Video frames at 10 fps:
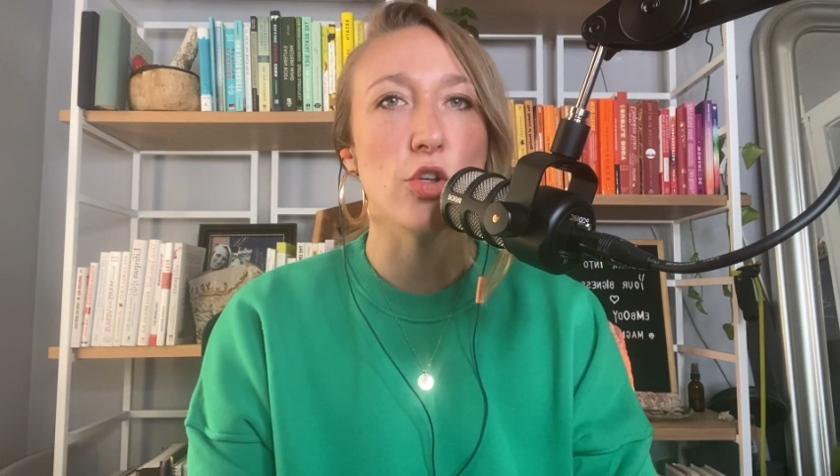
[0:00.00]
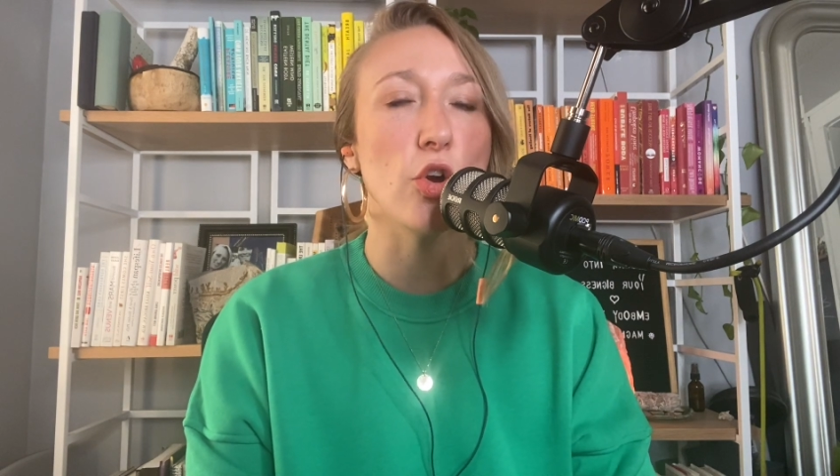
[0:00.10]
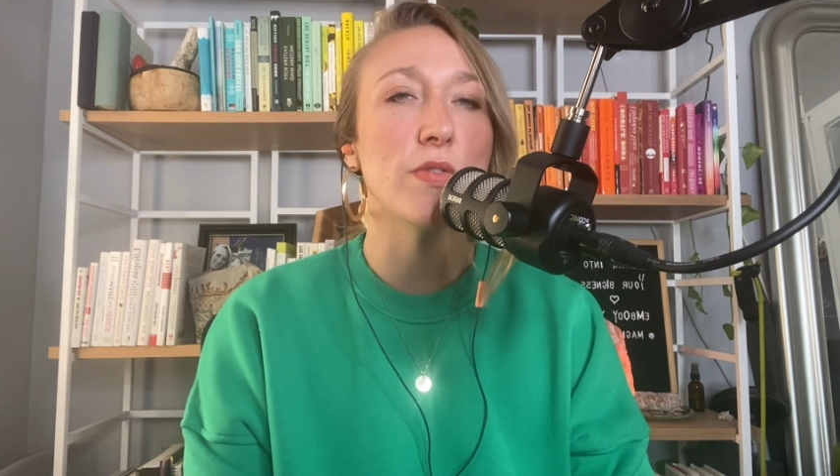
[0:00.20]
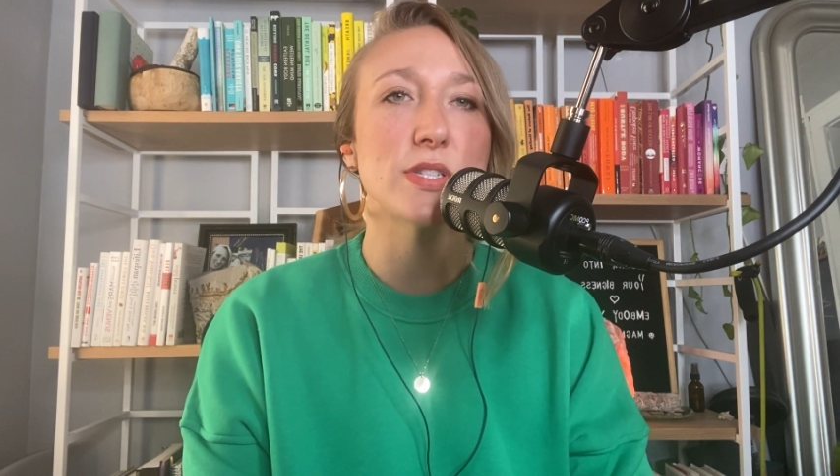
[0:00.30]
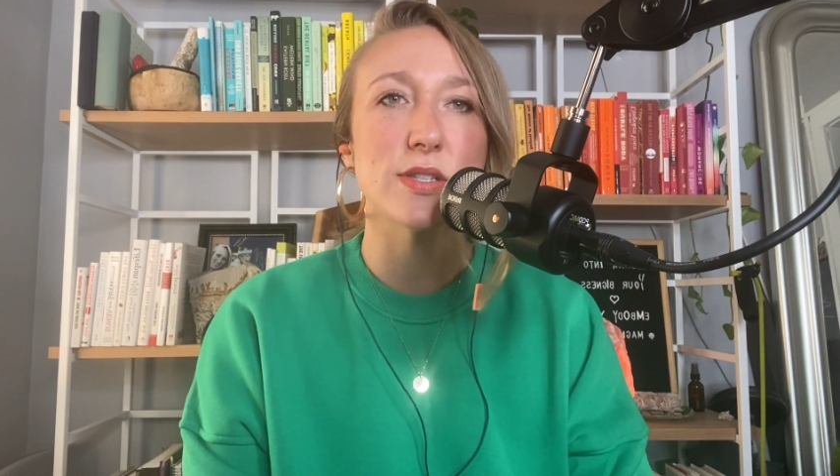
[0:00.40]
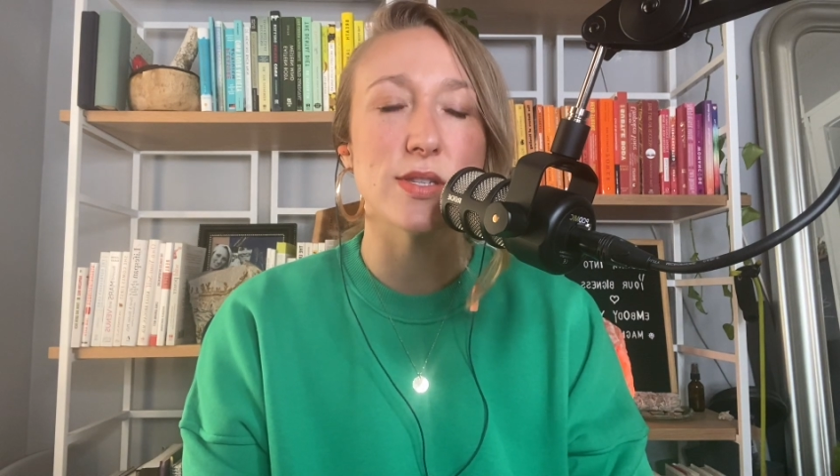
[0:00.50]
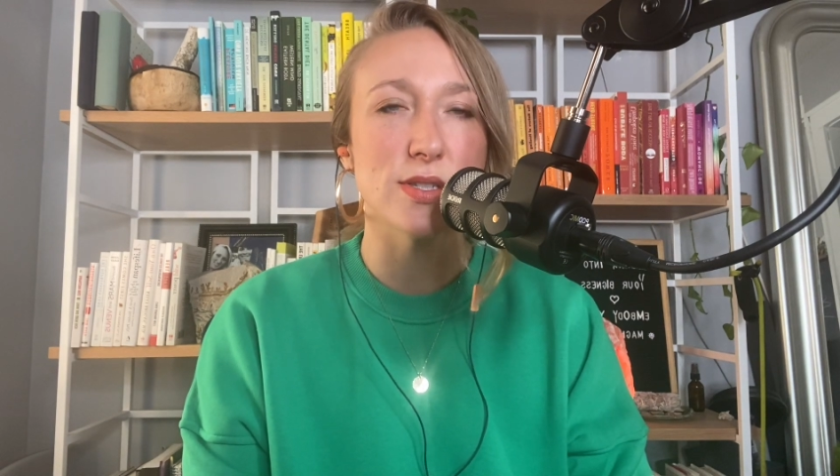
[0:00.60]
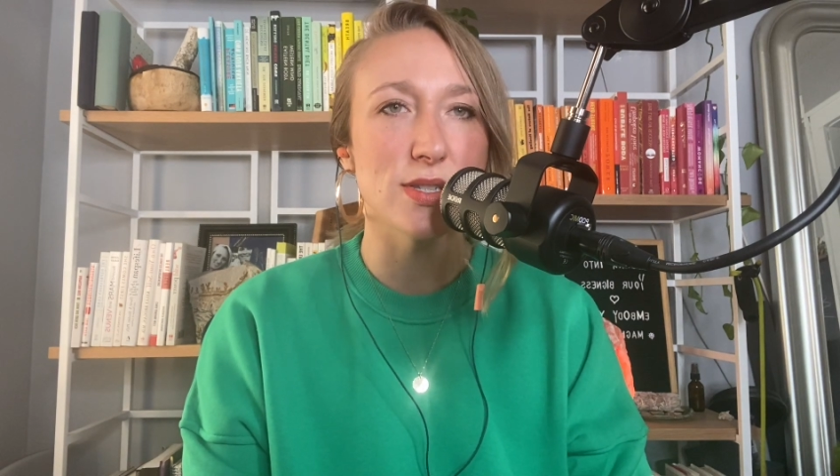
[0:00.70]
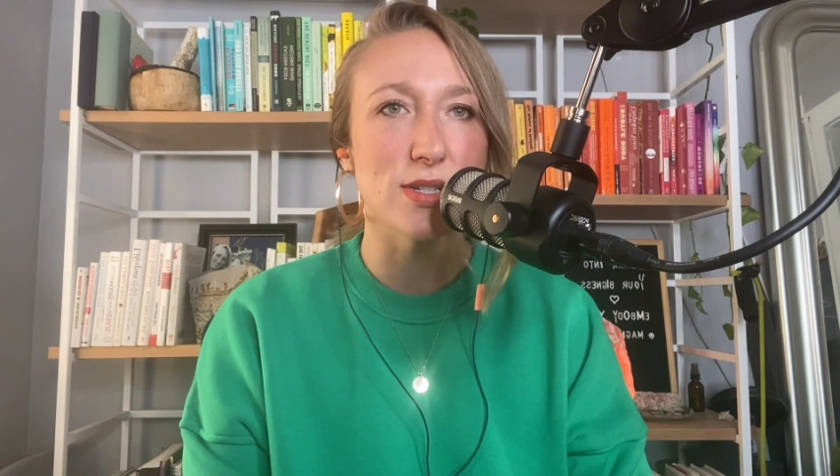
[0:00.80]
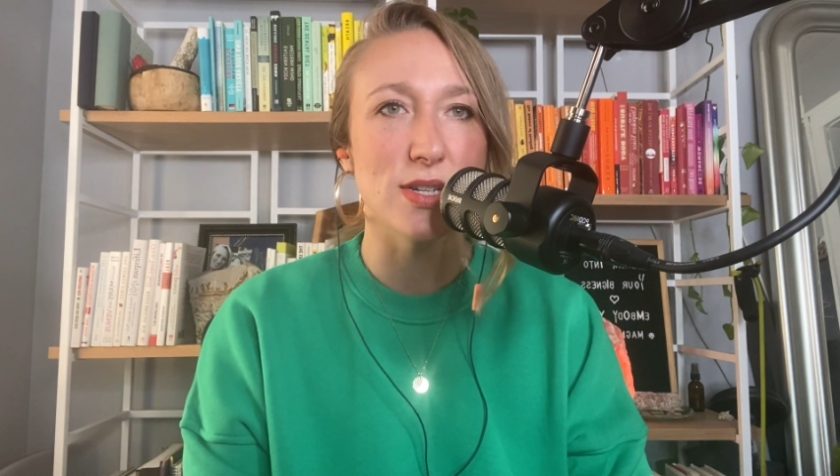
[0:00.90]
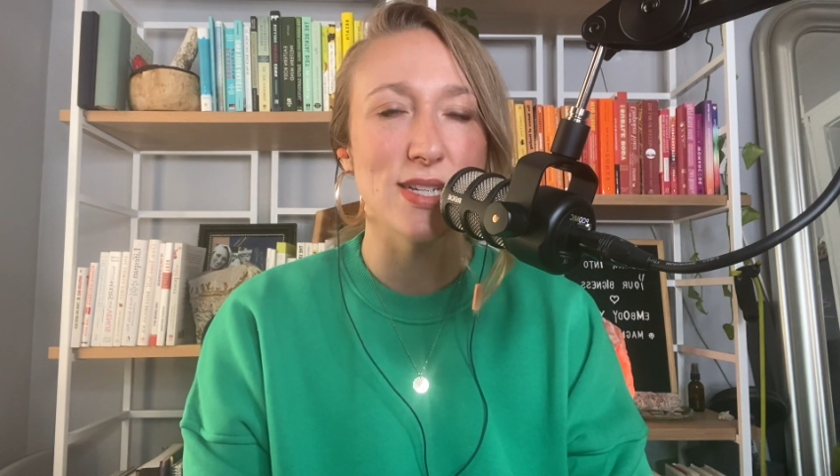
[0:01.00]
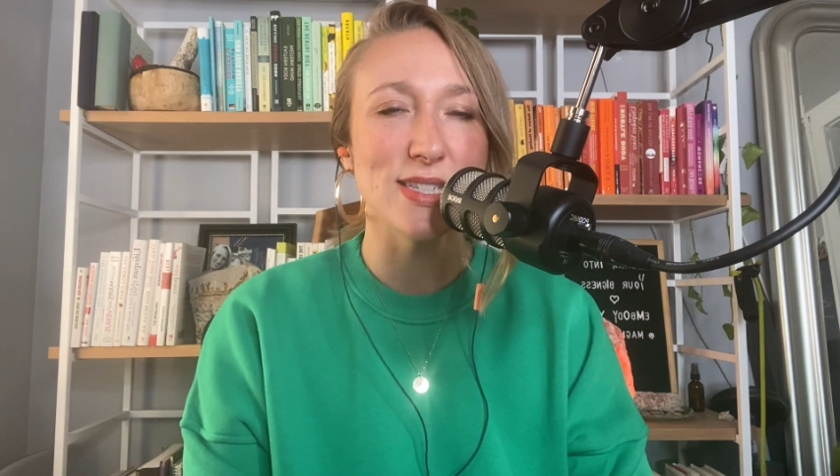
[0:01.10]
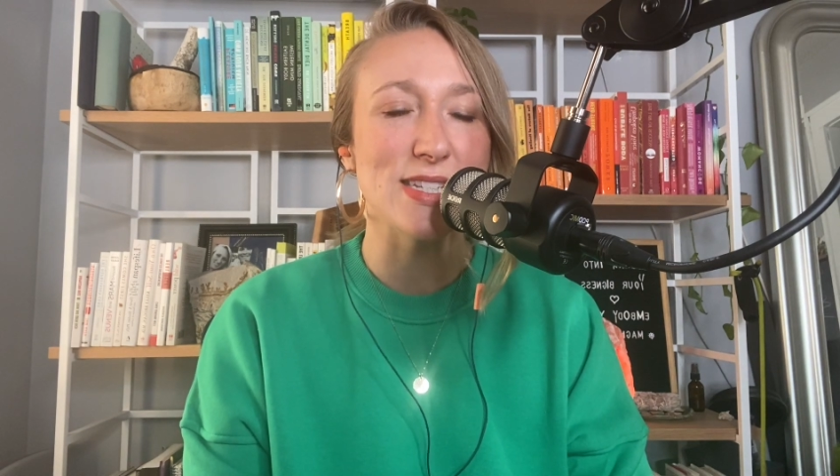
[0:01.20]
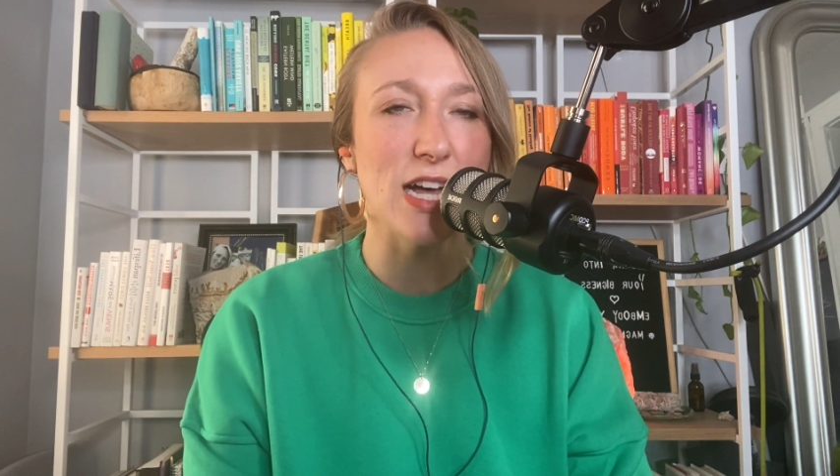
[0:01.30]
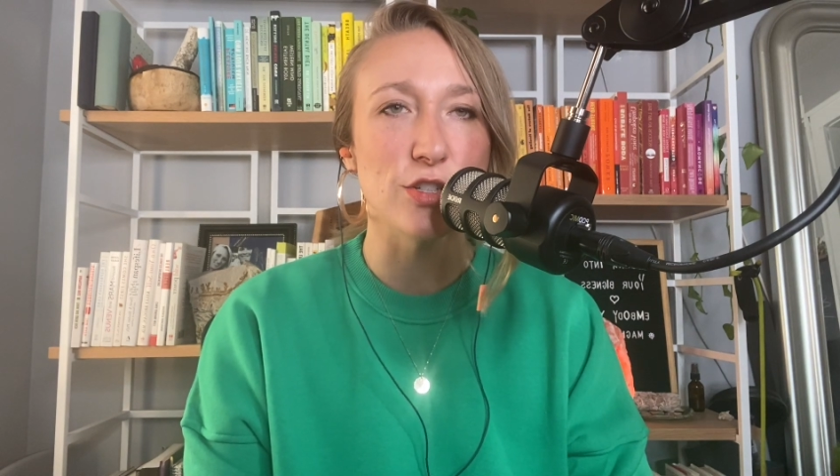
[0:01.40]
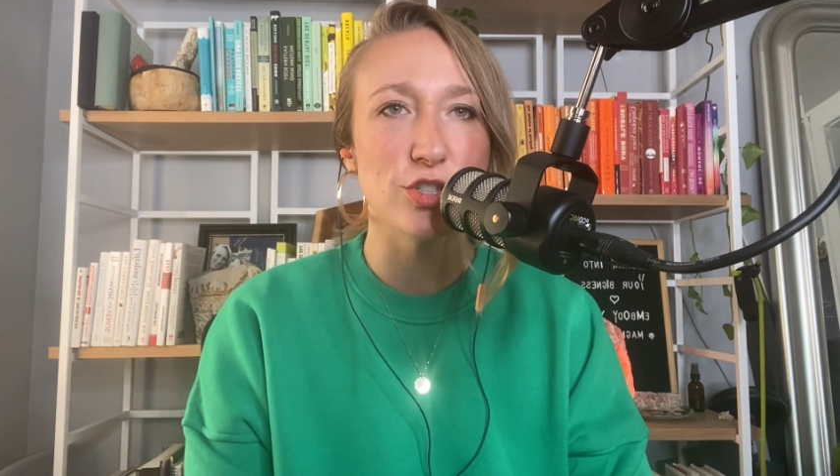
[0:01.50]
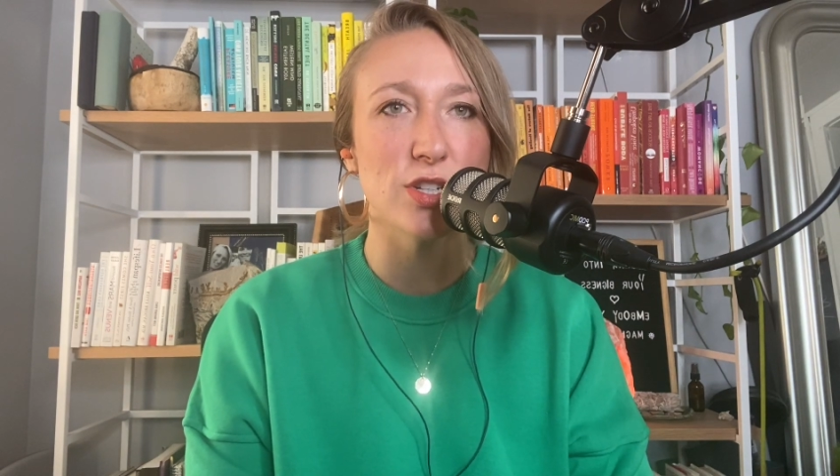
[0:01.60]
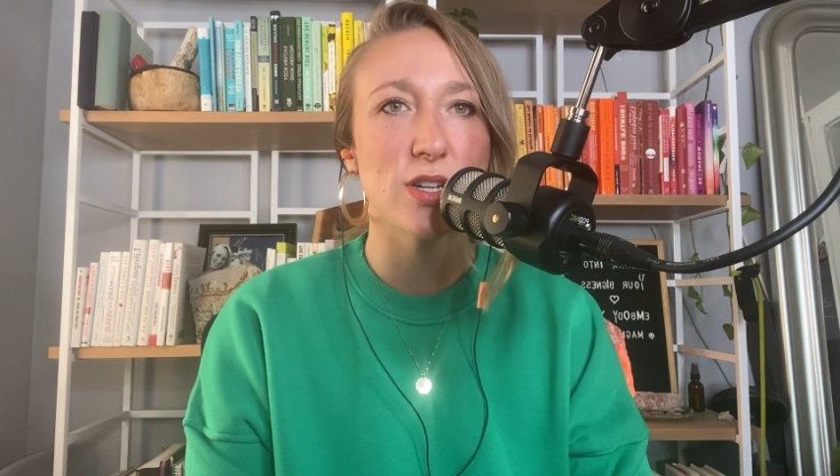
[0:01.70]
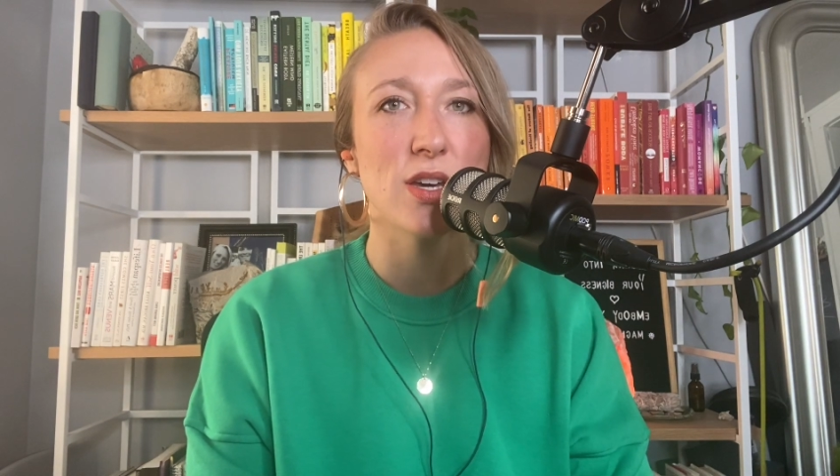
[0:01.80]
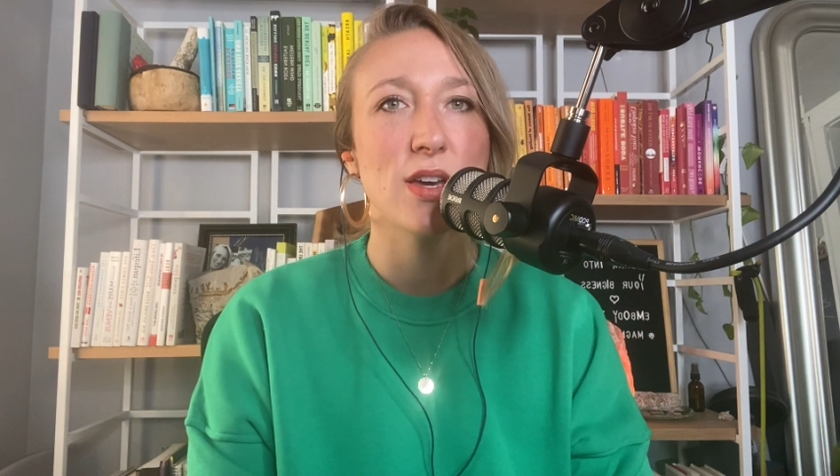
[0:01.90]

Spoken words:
nervous system is intelligent.